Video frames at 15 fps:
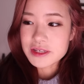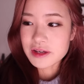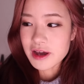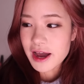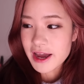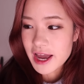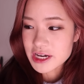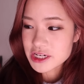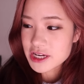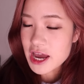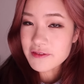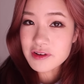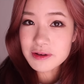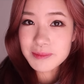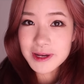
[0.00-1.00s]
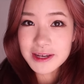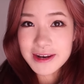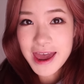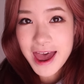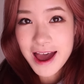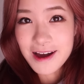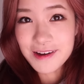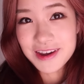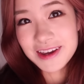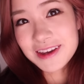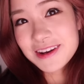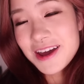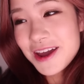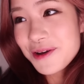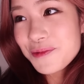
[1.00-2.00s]
So I actually haven't been out
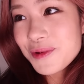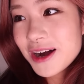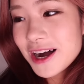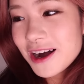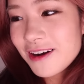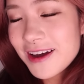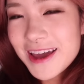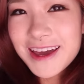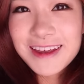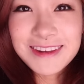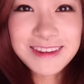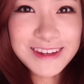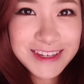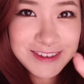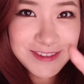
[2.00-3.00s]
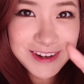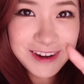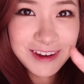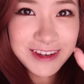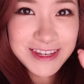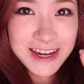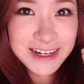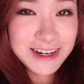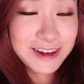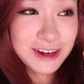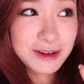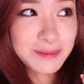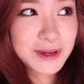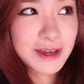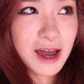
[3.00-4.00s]
in a while and this video is actually
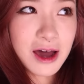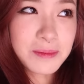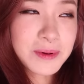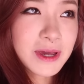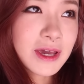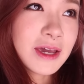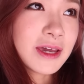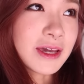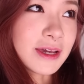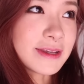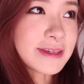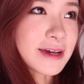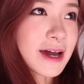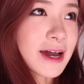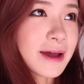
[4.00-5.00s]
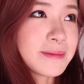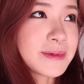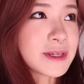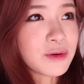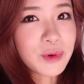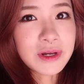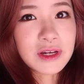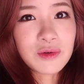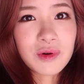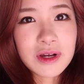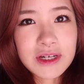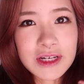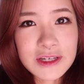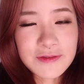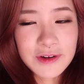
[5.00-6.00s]
going to be up in time so when you
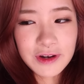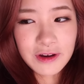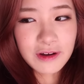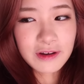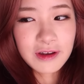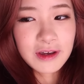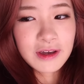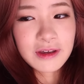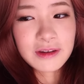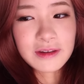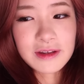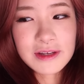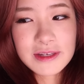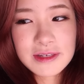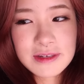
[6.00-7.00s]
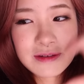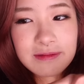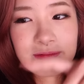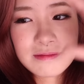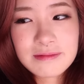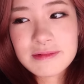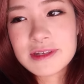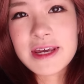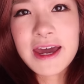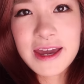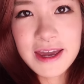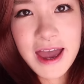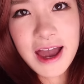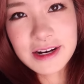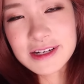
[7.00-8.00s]
watch this video this
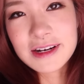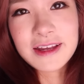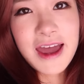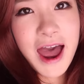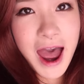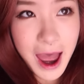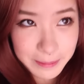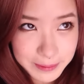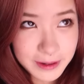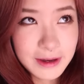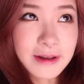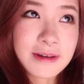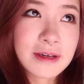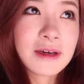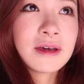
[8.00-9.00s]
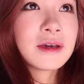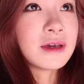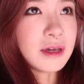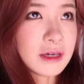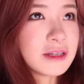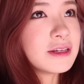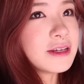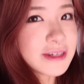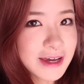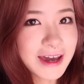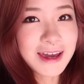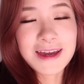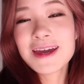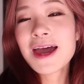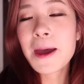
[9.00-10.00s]
day actually happened in the
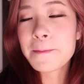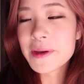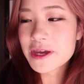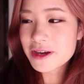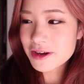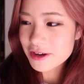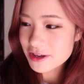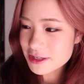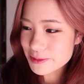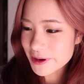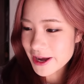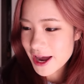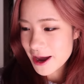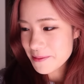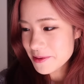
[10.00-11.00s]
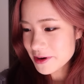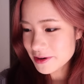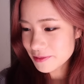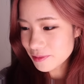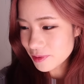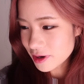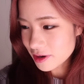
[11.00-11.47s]
day because what happened